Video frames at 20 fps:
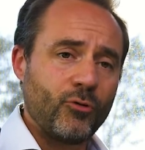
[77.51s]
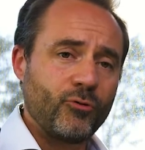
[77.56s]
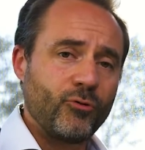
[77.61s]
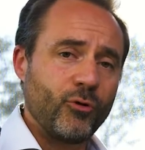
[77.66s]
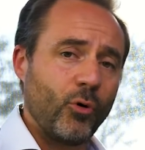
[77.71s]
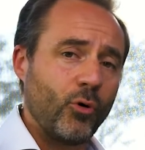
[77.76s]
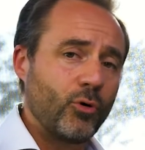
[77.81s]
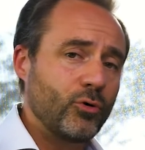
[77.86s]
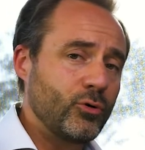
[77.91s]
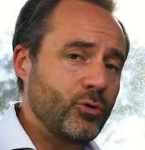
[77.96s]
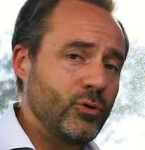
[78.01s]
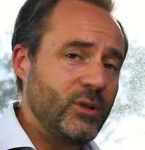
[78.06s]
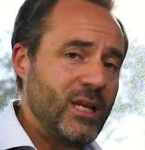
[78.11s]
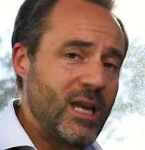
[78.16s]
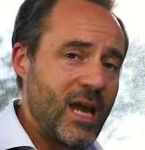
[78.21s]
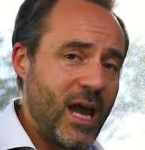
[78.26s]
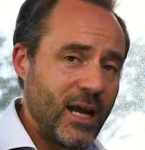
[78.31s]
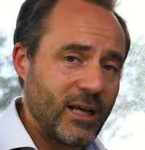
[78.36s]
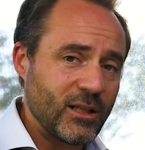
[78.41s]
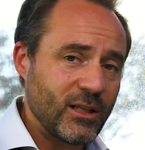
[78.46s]
Talk to
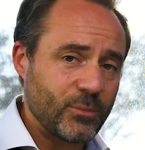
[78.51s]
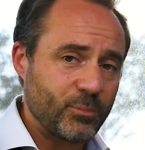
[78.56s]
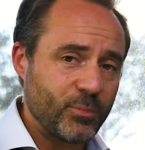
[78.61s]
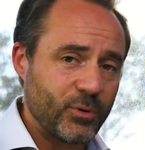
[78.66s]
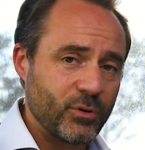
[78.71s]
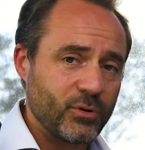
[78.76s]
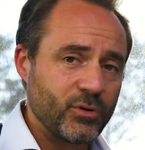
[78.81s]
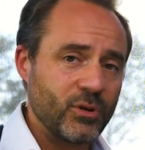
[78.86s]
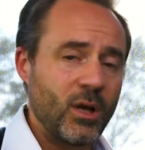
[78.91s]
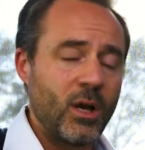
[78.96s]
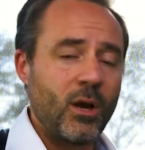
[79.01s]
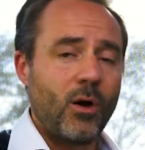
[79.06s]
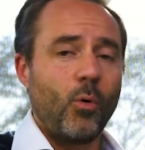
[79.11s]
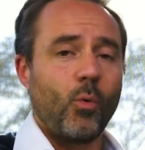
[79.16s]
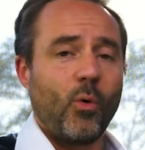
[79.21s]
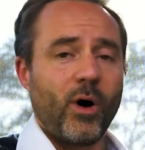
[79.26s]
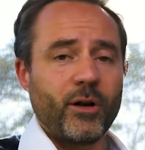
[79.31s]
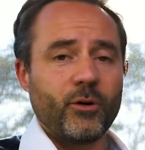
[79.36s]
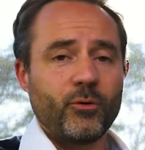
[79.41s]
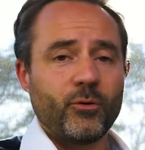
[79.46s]
the experts.
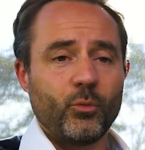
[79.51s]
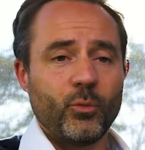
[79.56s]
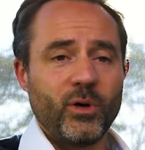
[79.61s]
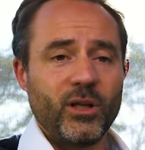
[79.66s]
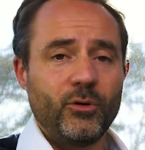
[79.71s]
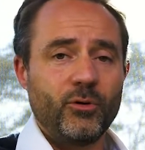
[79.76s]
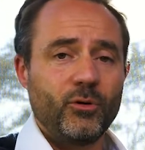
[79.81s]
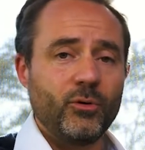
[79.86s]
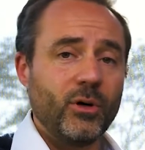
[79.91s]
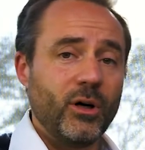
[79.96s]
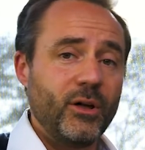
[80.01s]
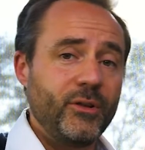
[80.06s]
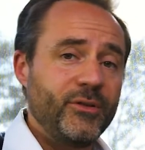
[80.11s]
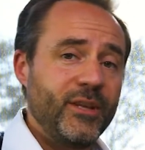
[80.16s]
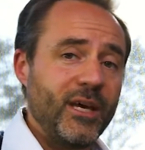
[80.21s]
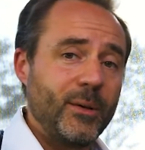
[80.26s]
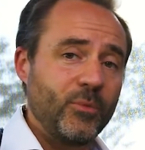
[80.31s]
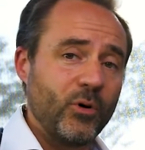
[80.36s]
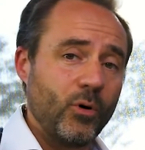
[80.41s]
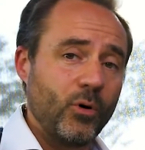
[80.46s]
Why don't we do a
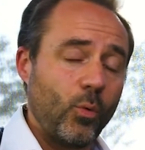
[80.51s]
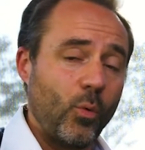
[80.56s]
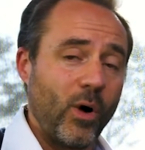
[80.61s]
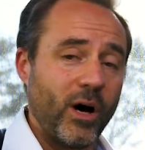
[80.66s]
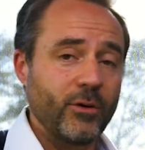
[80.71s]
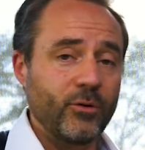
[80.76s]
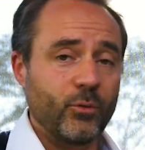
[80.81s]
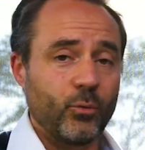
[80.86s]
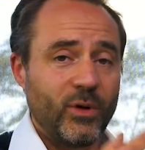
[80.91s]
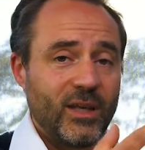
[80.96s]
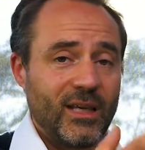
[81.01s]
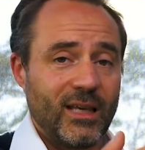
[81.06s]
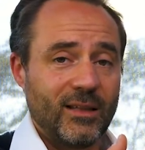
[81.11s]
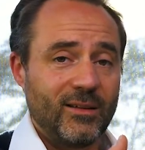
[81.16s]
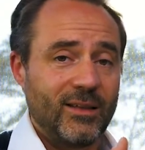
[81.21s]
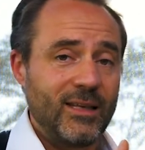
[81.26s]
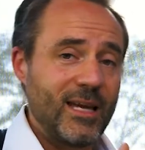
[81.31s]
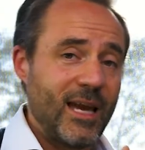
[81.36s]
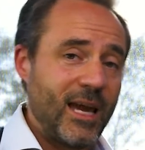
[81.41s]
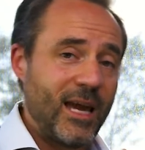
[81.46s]
demo? Why don't we
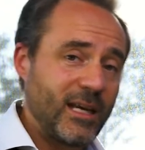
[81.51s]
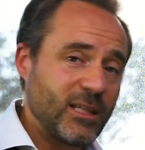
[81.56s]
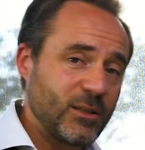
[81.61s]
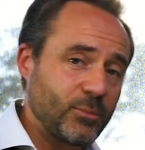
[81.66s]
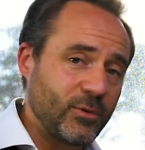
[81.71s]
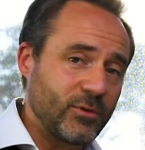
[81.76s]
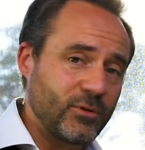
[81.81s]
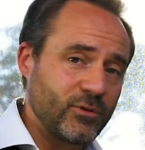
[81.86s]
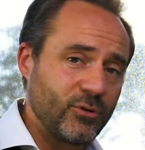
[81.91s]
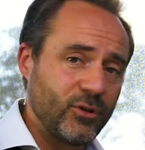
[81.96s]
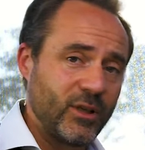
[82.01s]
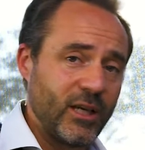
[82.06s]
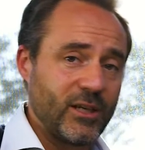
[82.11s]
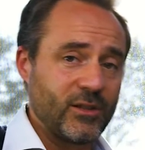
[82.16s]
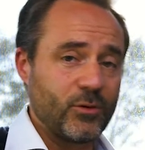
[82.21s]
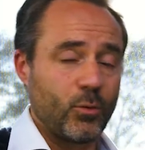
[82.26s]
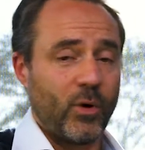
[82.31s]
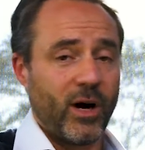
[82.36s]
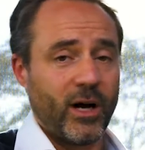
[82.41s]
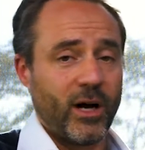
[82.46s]
get the experts
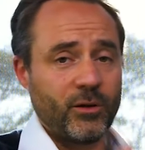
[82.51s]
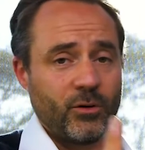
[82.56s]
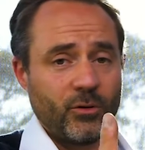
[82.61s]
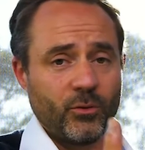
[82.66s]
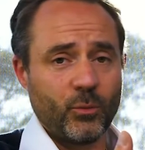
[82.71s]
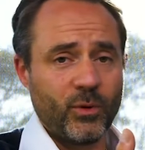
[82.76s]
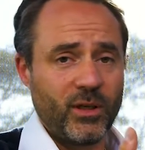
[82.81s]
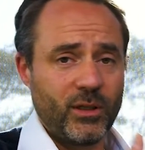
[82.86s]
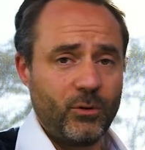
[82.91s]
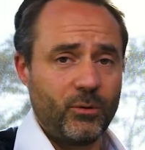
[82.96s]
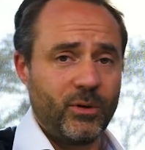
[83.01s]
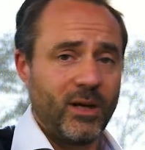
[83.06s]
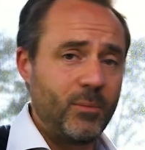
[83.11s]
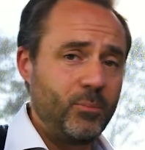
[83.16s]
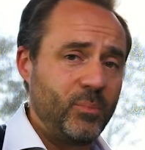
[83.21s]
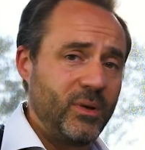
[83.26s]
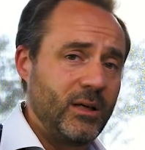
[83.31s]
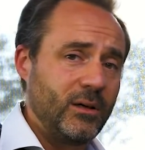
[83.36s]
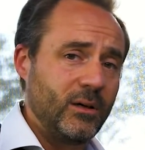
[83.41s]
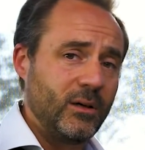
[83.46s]
together? Why don't we do a
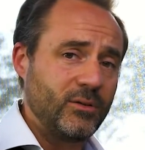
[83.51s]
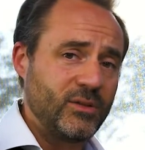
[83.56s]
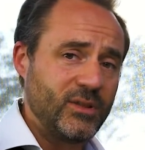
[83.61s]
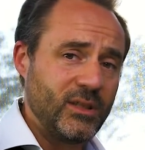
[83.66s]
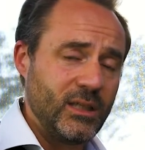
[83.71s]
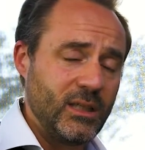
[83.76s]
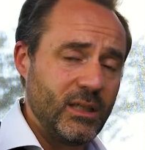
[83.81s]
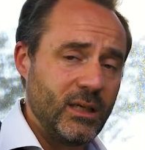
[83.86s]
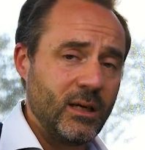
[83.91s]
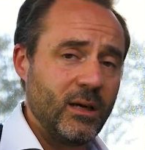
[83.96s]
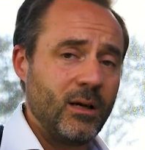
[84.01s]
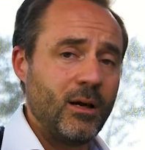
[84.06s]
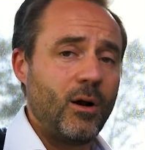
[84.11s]
POC?